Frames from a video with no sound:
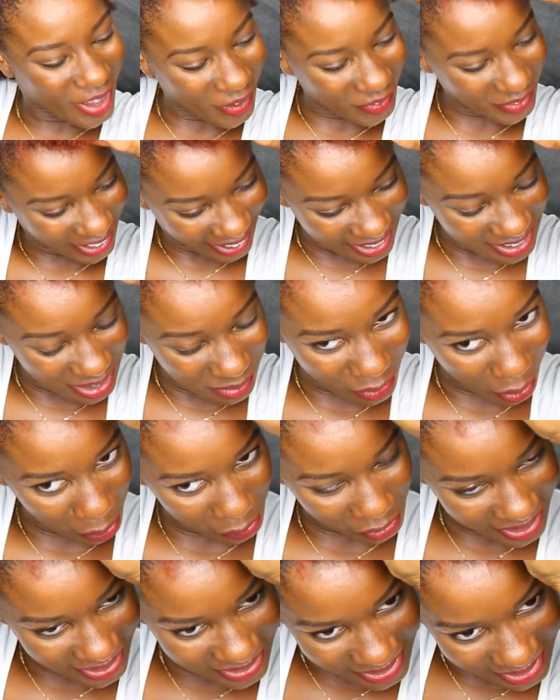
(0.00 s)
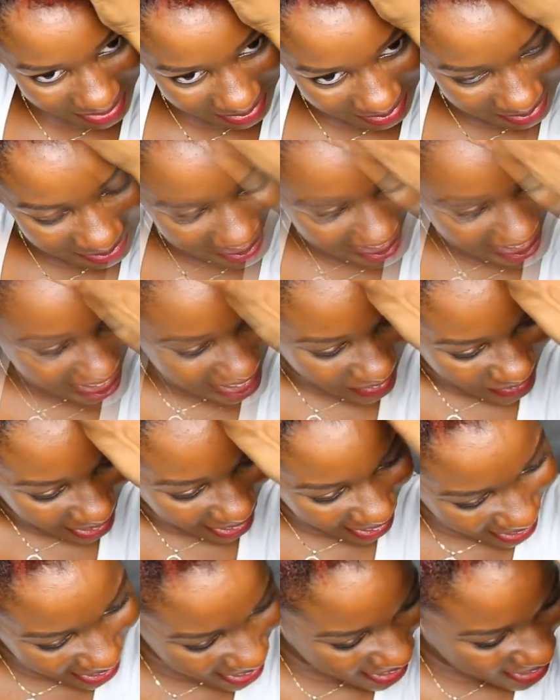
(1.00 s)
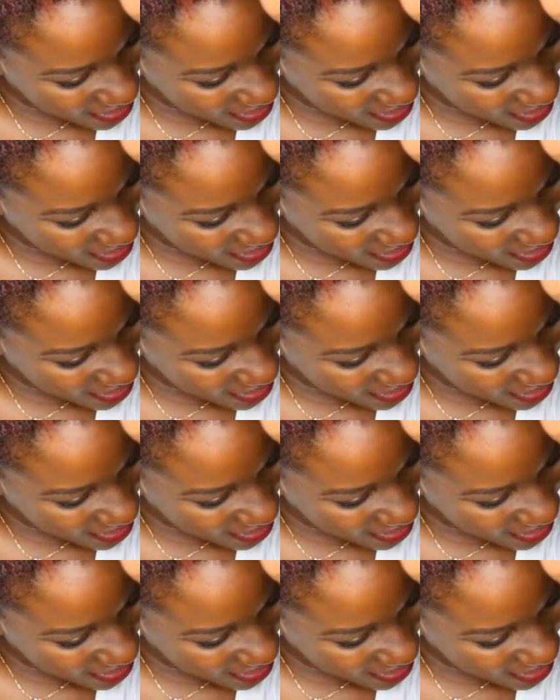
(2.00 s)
Okay, inappropriate. Okay.